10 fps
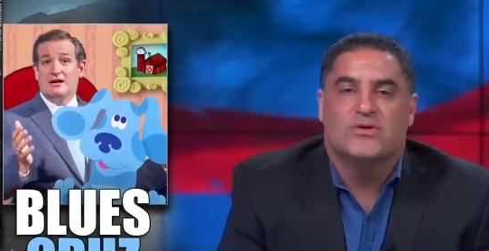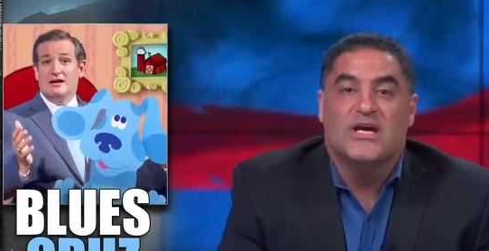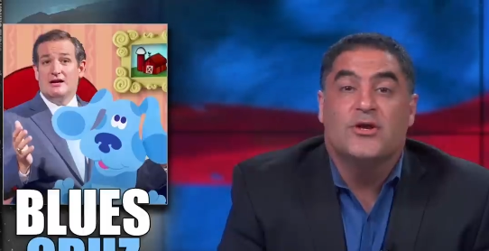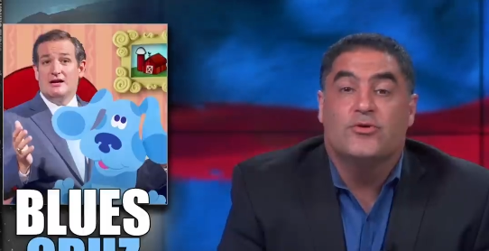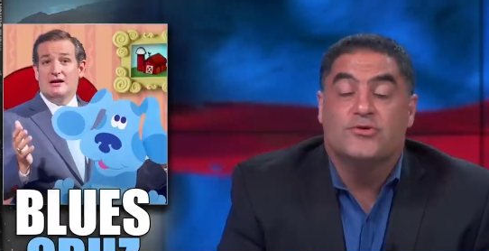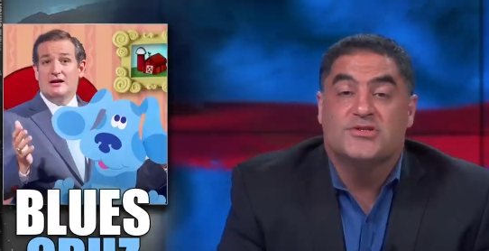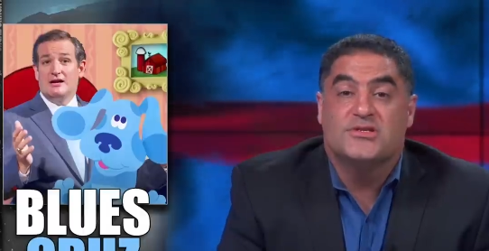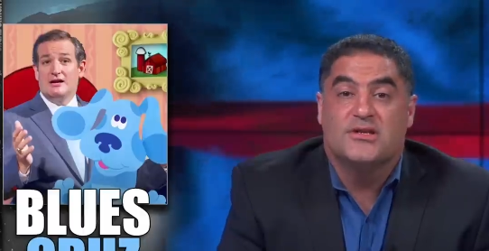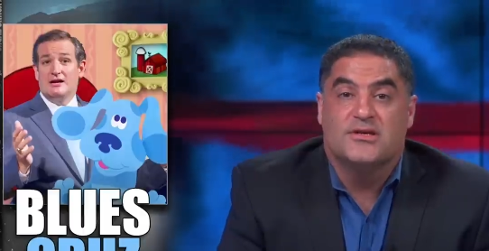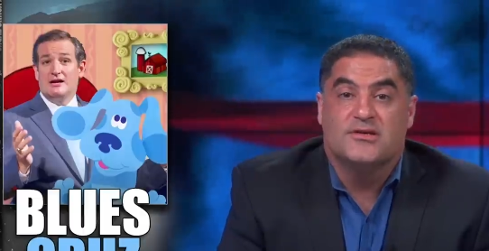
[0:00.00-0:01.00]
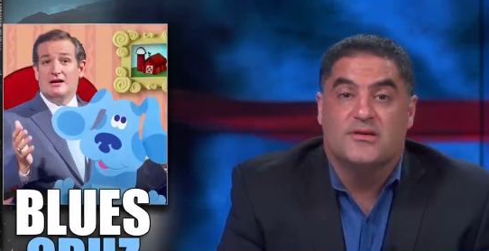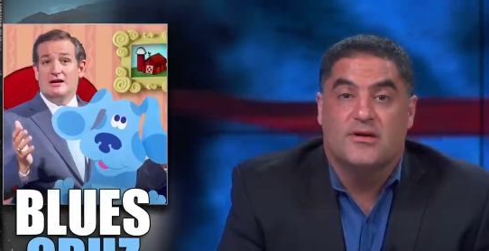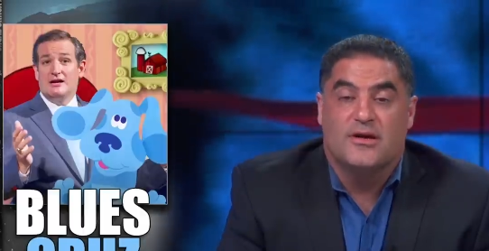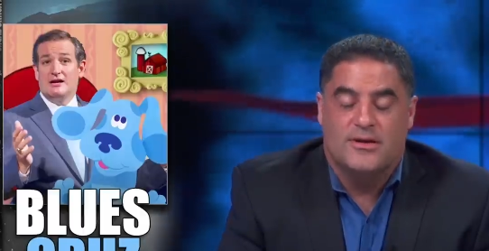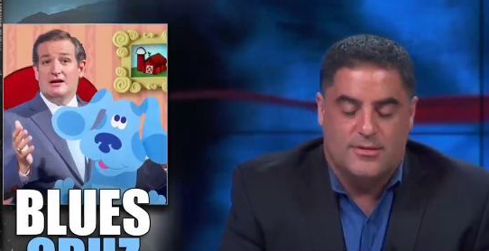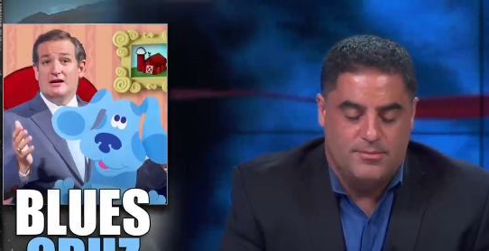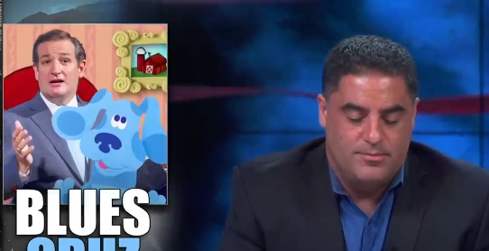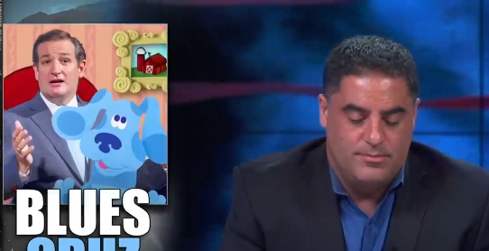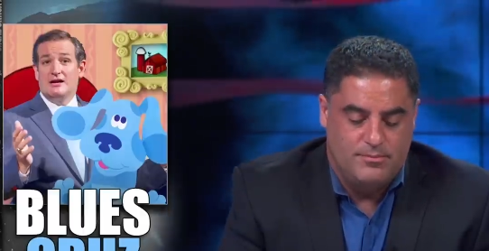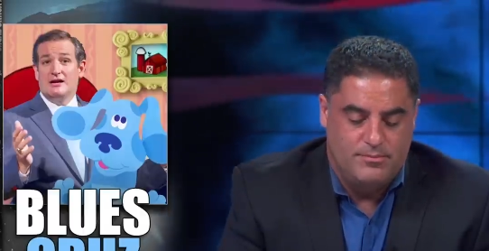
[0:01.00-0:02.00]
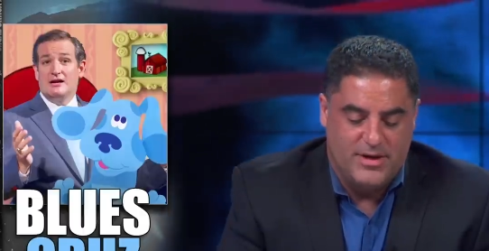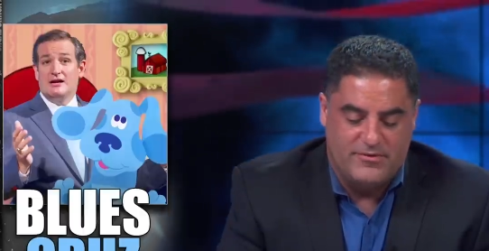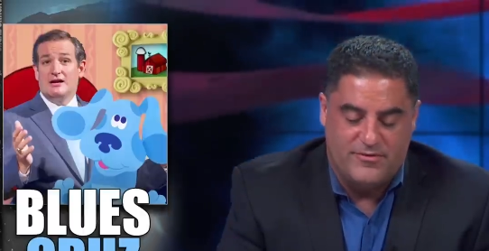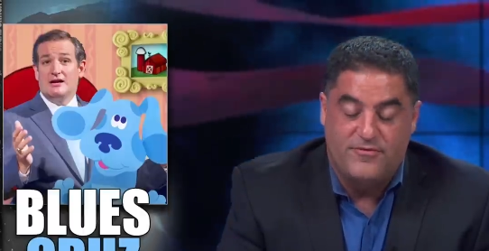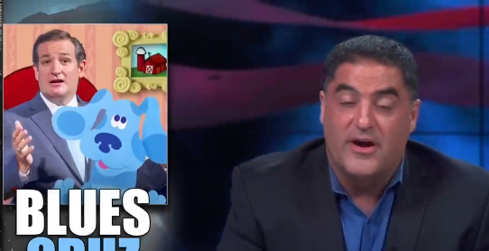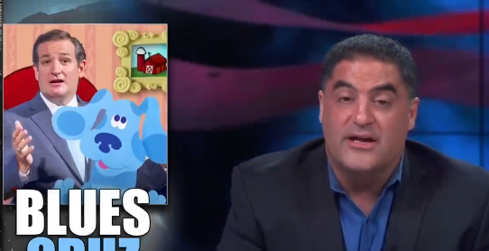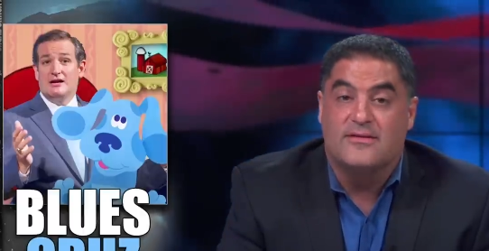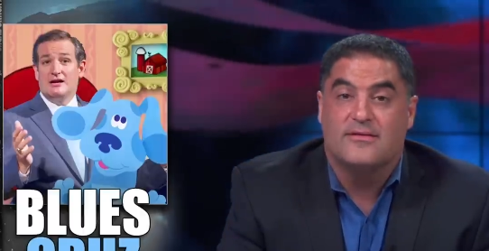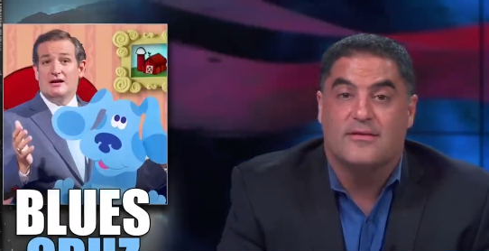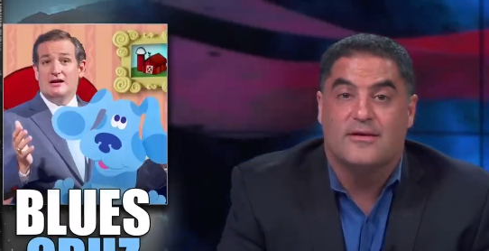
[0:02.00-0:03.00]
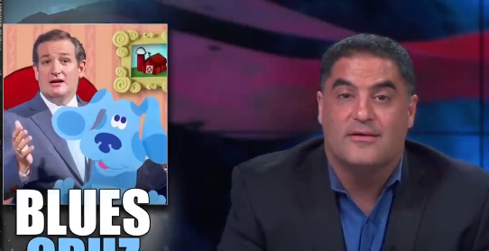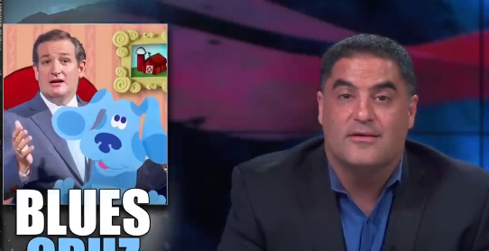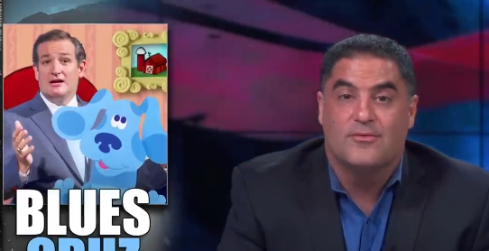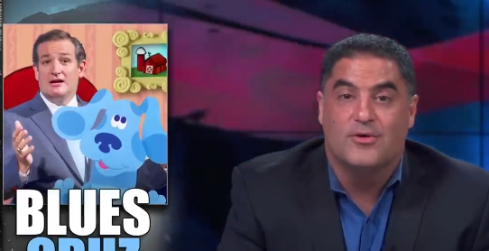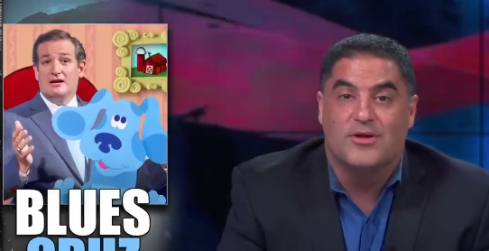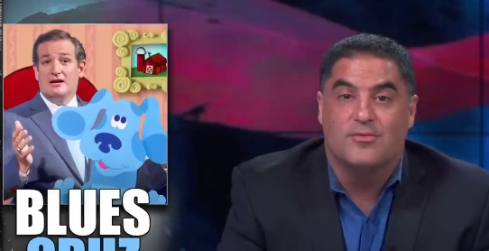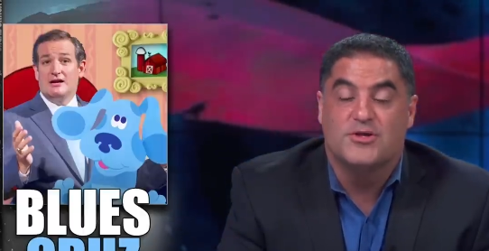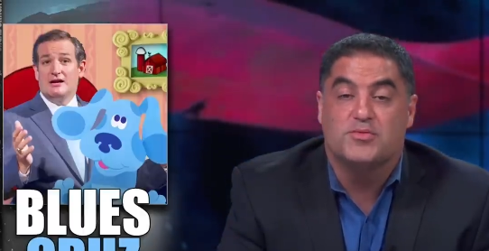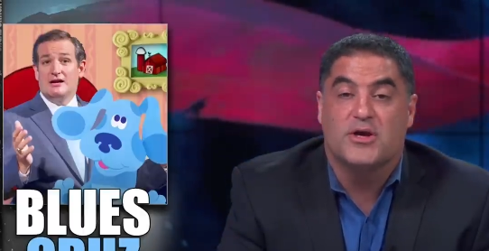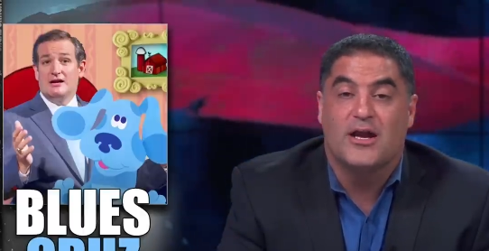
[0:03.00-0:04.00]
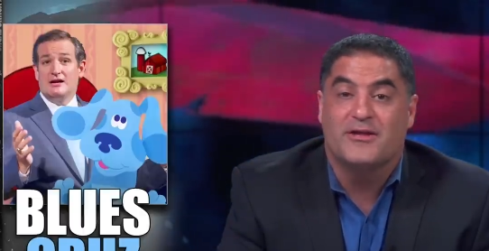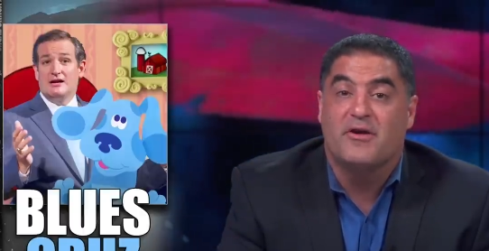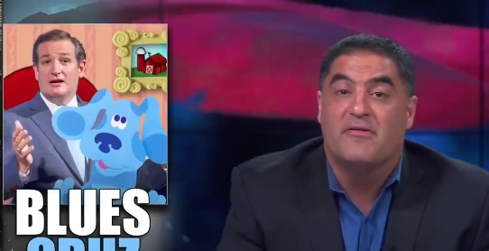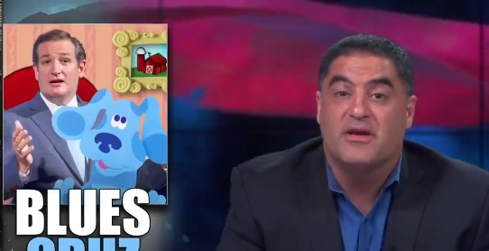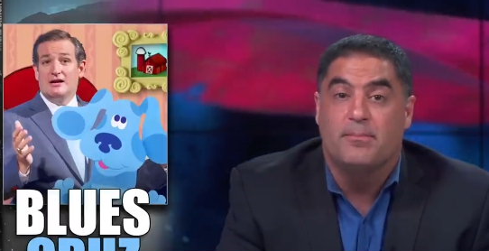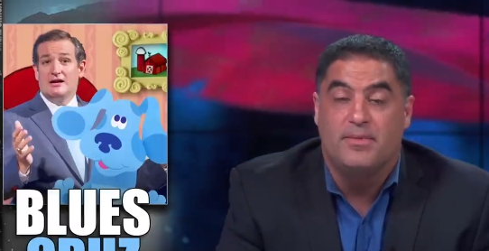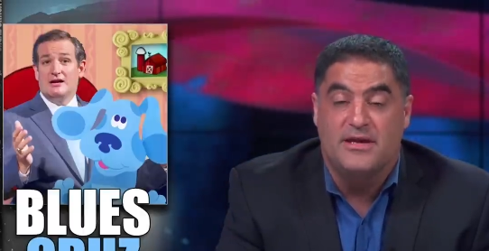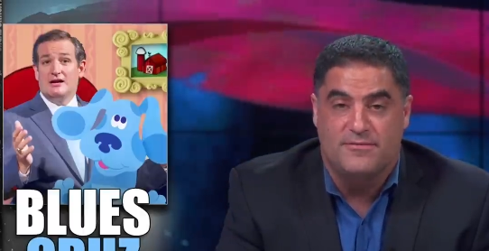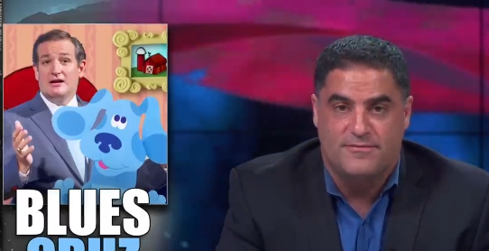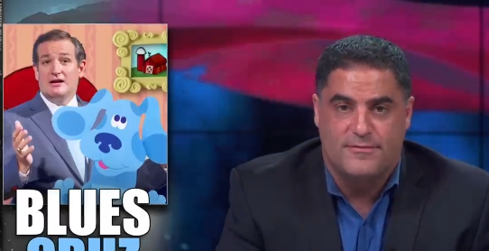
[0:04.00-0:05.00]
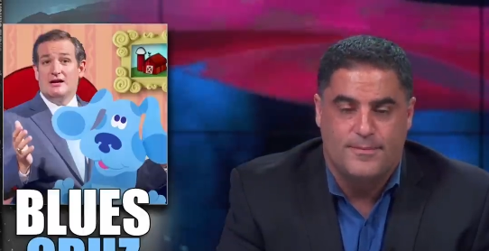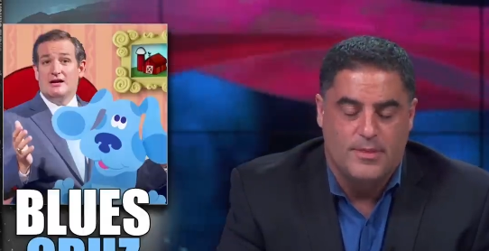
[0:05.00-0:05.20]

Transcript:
Speaker 1: Ted Cruz is in a, a bit of a fight uh, with Mitch McConnell. They're having a beef.